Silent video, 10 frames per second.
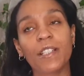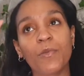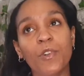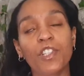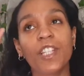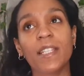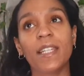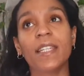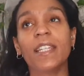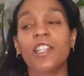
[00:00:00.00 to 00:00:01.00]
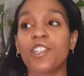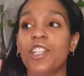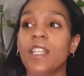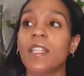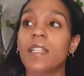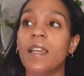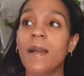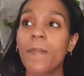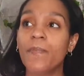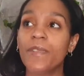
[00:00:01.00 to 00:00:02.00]
So what she did is she
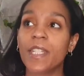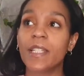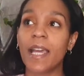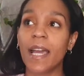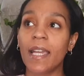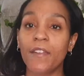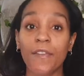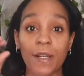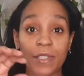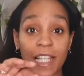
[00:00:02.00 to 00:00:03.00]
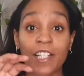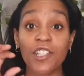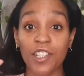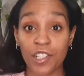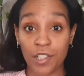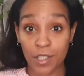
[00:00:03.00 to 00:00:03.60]
did a foundation